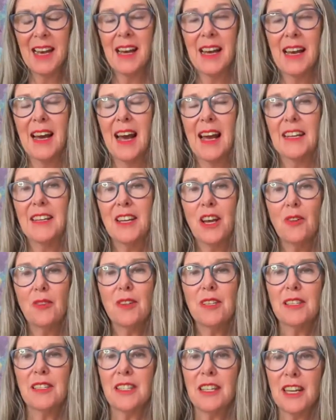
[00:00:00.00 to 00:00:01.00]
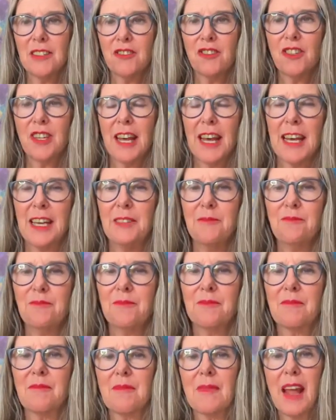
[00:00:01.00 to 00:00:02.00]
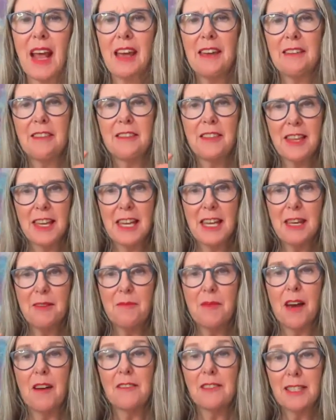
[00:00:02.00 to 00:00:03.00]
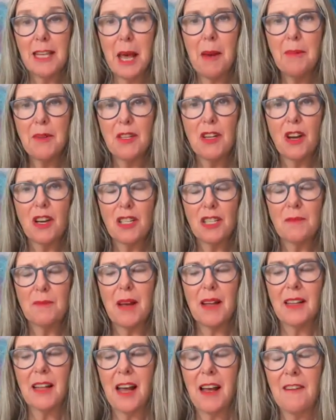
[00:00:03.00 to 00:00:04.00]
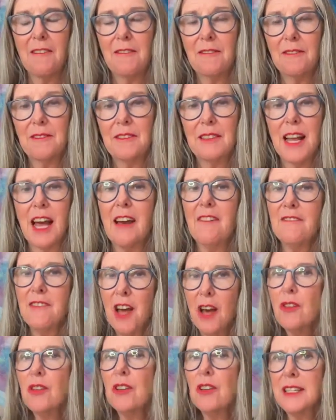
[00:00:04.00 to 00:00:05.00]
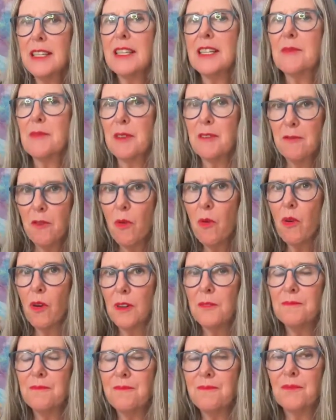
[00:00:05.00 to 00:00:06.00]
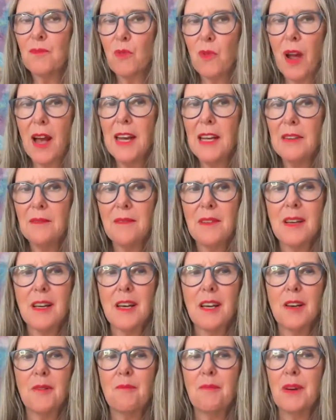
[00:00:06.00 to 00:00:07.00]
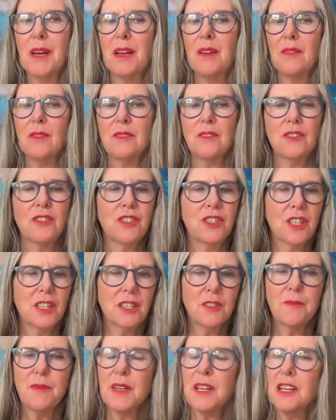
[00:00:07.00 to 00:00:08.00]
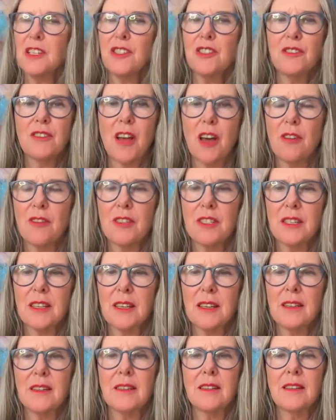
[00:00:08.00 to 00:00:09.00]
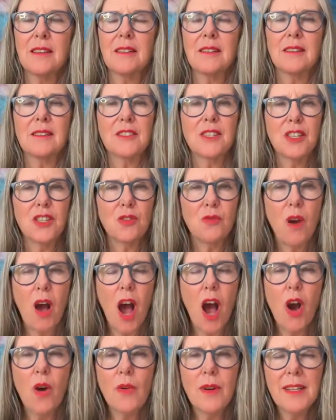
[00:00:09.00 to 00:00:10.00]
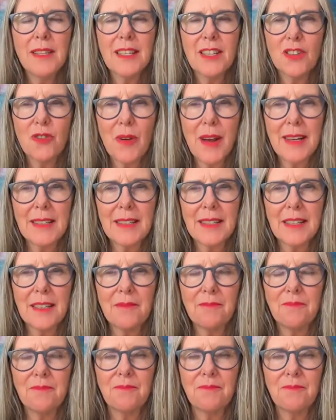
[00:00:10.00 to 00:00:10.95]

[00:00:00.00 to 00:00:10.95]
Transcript: I noticed yesterday a theme of sabotage in my life. Now, I've noticed this before, right? But just because you notice it, do you always address it?